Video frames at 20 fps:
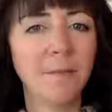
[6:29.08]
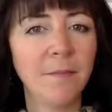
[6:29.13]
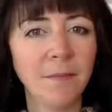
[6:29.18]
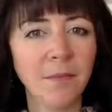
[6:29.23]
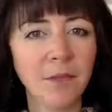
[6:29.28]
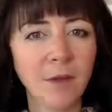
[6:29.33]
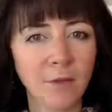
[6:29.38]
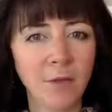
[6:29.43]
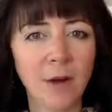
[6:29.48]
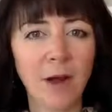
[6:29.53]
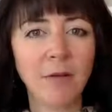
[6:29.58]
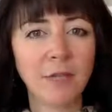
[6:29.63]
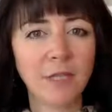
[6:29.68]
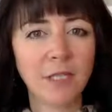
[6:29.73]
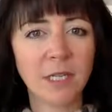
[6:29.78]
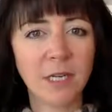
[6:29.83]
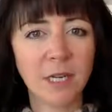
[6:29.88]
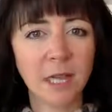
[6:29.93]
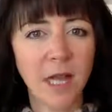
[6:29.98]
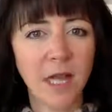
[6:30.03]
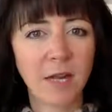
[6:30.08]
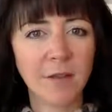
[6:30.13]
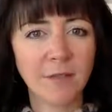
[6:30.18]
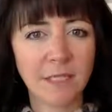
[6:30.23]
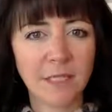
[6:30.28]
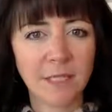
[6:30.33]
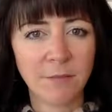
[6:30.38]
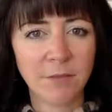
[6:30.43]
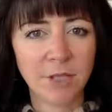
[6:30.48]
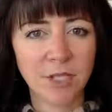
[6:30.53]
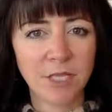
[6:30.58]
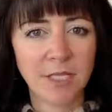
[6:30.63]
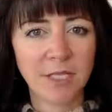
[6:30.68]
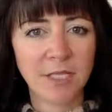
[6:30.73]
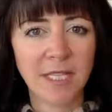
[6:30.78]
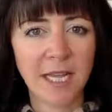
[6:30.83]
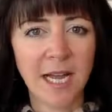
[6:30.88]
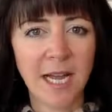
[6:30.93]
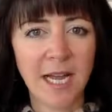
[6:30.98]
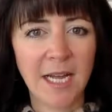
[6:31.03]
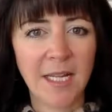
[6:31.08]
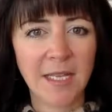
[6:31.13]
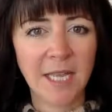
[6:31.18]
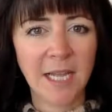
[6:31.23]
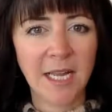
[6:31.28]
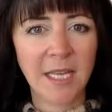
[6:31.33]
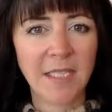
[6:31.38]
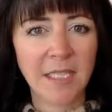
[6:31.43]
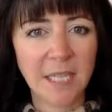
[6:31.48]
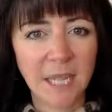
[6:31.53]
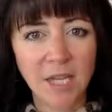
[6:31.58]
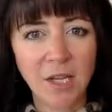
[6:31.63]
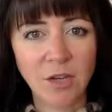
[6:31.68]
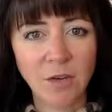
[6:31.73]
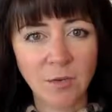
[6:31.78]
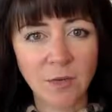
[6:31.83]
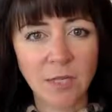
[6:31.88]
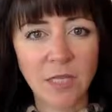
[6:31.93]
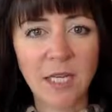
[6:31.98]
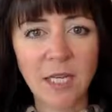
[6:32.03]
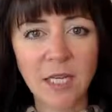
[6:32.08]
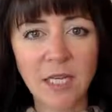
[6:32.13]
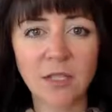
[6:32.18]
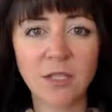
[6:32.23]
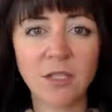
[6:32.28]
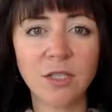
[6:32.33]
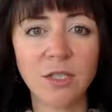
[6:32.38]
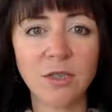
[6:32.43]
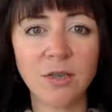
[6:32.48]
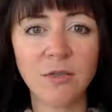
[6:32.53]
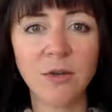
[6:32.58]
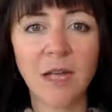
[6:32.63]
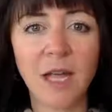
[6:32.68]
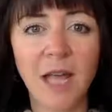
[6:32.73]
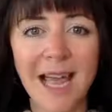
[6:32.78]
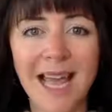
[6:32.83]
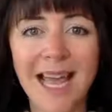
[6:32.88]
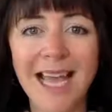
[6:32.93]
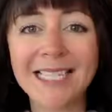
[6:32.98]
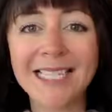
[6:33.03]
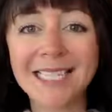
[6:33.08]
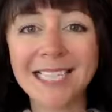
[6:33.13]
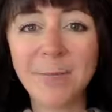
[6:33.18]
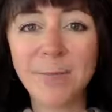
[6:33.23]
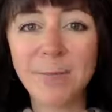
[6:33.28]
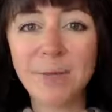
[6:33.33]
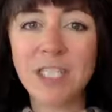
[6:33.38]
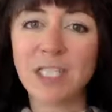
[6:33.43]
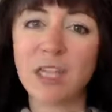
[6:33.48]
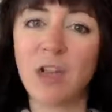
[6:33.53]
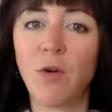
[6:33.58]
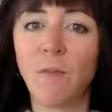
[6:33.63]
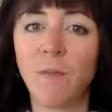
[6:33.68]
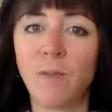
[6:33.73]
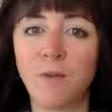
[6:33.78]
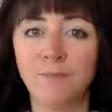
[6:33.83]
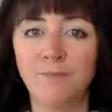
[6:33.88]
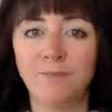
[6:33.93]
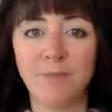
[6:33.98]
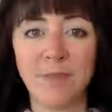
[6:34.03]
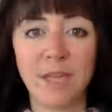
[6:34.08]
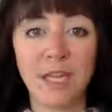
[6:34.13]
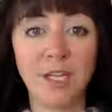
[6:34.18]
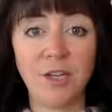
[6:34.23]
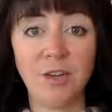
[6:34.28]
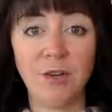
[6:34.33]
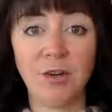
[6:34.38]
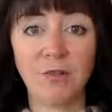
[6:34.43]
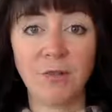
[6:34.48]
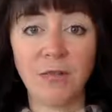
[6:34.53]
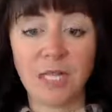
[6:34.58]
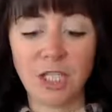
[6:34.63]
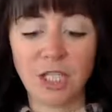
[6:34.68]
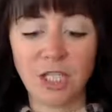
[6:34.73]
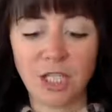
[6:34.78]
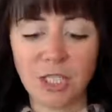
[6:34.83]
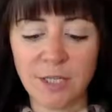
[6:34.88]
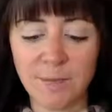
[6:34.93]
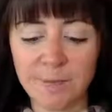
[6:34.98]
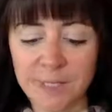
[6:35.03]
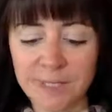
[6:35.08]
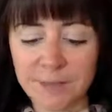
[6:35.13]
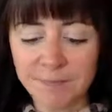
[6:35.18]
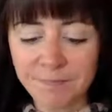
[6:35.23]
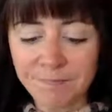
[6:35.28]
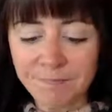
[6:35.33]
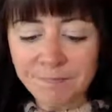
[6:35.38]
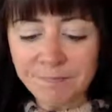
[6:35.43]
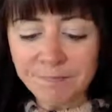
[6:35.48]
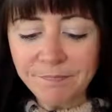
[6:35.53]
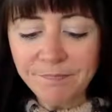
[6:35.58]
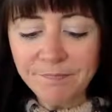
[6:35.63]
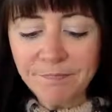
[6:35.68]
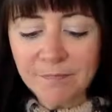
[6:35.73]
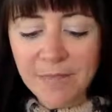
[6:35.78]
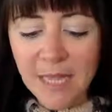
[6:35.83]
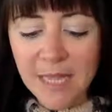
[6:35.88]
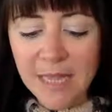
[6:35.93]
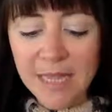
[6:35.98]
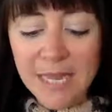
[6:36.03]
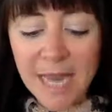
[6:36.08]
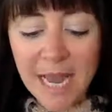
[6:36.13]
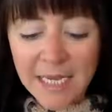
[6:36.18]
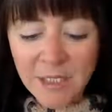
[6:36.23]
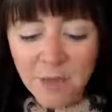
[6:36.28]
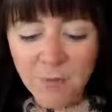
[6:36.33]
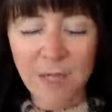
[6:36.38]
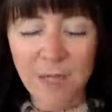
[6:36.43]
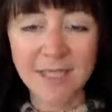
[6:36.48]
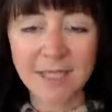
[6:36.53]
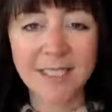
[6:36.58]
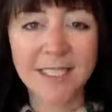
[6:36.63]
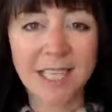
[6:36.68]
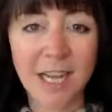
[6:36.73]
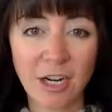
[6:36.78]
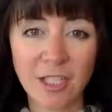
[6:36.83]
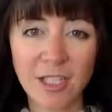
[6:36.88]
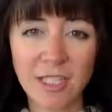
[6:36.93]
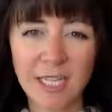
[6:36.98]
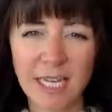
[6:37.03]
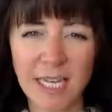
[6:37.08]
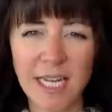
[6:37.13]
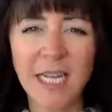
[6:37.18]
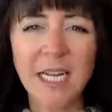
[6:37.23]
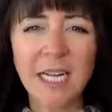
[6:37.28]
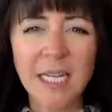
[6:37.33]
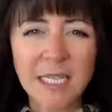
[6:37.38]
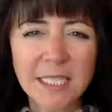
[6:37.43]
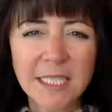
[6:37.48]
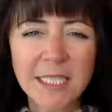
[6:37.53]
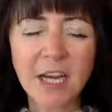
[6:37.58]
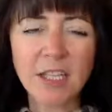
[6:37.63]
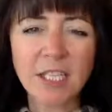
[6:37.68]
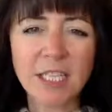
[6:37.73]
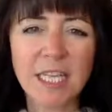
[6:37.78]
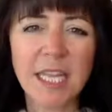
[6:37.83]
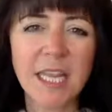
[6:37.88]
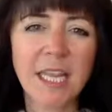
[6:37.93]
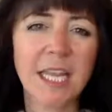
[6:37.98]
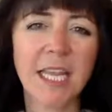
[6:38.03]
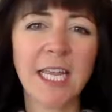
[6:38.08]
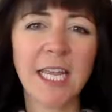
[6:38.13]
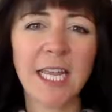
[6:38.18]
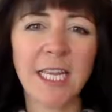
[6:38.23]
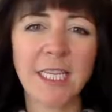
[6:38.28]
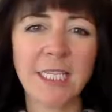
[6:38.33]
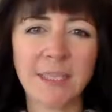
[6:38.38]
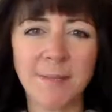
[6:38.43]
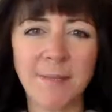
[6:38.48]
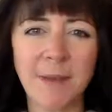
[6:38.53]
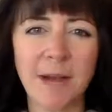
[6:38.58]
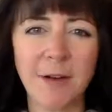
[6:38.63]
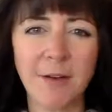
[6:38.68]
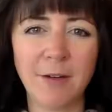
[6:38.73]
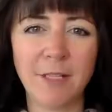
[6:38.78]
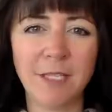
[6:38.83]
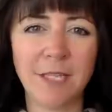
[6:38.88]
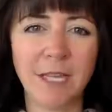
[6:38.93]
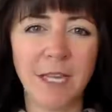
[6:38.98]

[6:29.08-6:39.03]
They're grounded in a lot of assumptions, and they can take you really into a slippery slope in your relationships. The next one, scarcity. Scarcity thinking is about